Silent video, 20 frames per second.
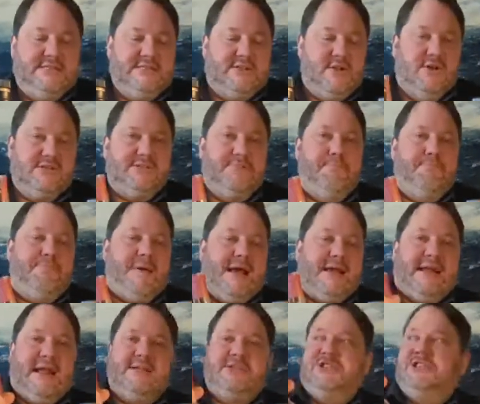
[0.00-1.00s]
has got some
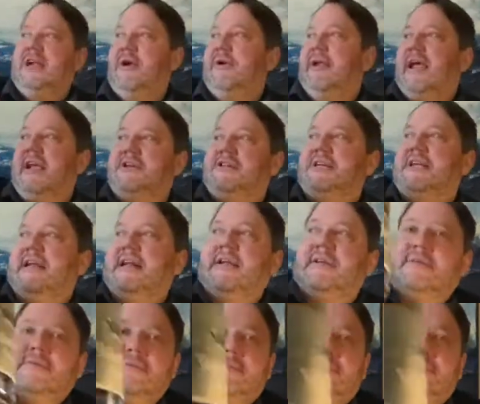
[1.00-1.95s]
badass sherry aging in it.